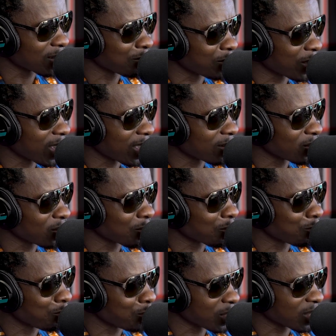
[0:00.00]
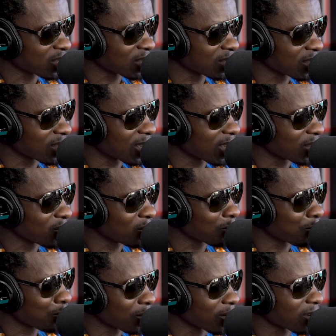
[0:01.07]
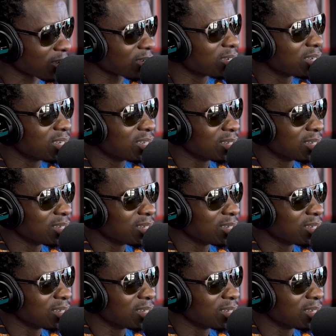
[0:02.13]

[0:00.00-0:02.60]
the bed, you bitch nigga, you punks.